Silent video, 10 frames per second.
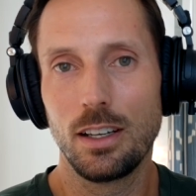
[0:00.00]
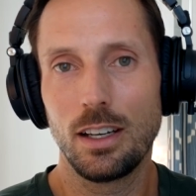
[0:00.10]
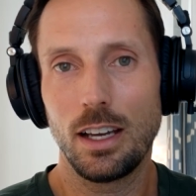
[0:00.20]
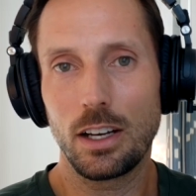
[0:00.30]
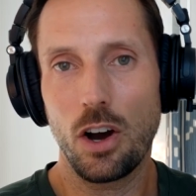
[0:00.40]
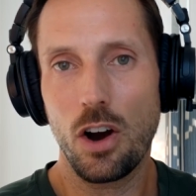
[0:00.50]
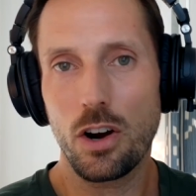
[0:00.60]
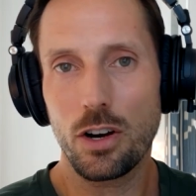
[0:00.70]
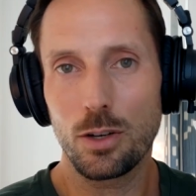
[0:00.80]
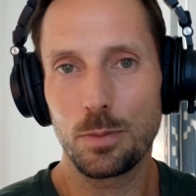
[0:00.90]
and
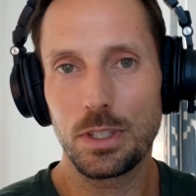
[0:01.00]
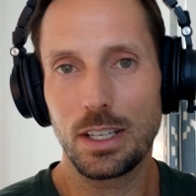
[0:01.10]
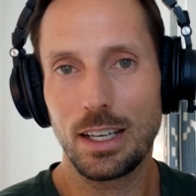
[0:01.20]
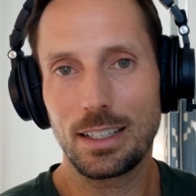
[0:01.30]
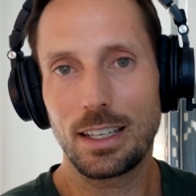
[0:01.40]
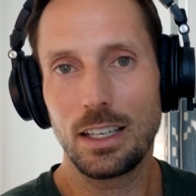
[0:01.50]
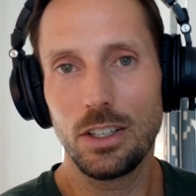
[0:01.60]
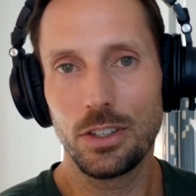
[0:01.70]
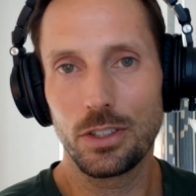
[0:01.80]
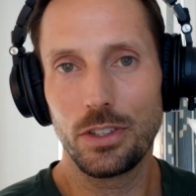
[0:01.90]
harmed and
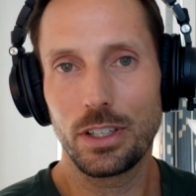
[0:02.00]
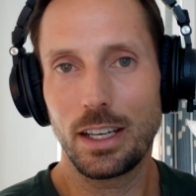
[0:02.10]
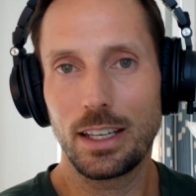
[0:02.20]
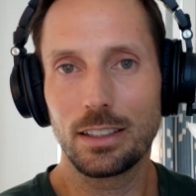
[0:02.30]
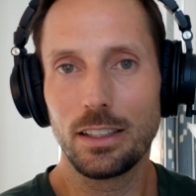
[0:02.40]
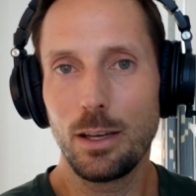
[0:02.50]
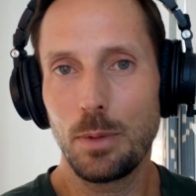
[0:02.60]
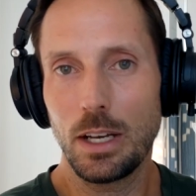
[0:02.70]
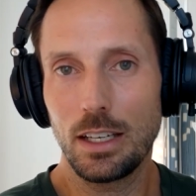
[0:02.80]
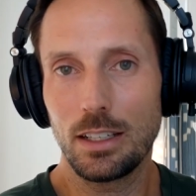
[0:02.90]
killed and
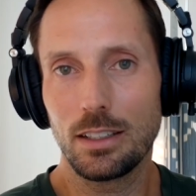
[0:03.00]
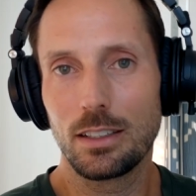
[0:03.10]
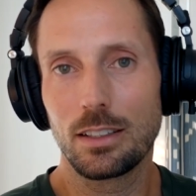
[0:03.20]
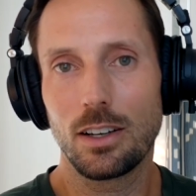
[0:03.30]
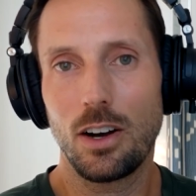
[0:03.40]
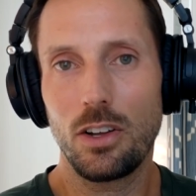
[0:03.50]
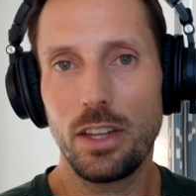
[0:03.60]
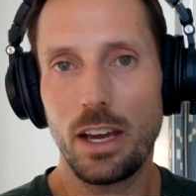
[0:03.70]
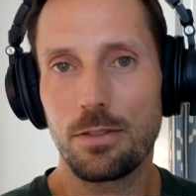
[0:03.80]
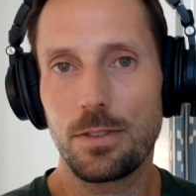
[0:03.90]
eliminated, all
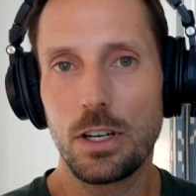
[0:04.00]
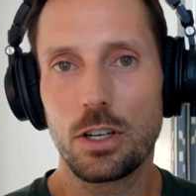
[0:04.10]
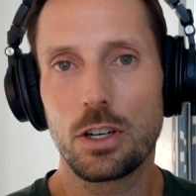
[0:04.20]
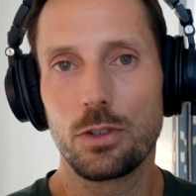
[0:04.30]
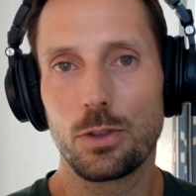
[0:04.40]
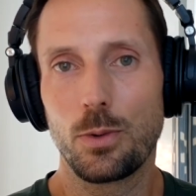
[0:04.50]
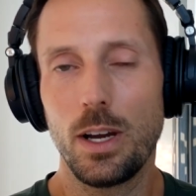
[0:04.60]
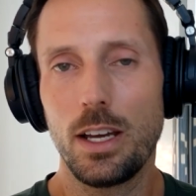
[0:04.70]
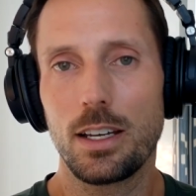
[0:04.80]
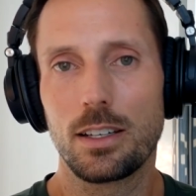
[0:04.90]
that fear goes
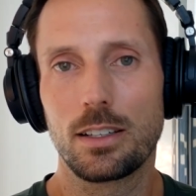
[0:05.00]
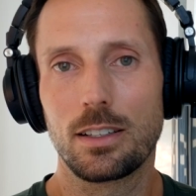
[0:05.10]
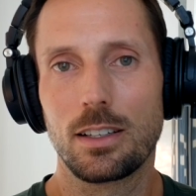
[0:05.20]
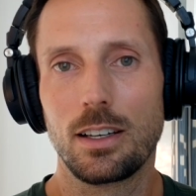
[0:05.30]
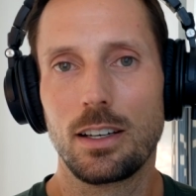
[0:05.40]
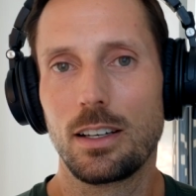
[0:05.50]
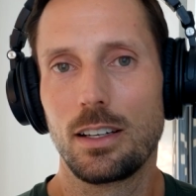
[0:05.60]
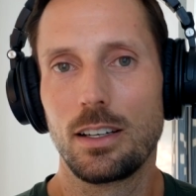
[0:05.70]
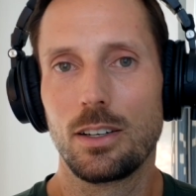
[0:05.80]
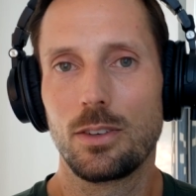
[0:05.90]
away.
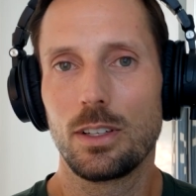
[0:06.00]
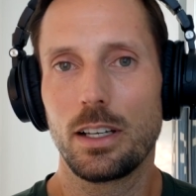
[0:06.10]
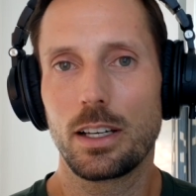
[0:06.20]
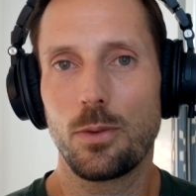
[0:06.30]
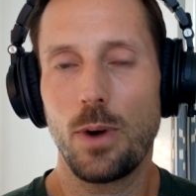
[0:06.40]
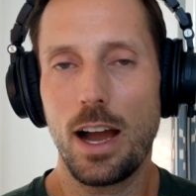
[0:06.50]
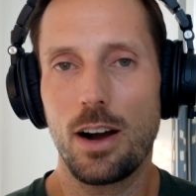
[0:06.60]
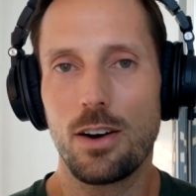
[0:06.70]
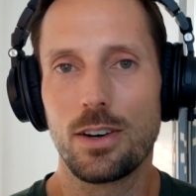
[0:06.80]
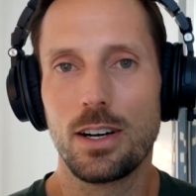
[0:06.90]
We're like, wow,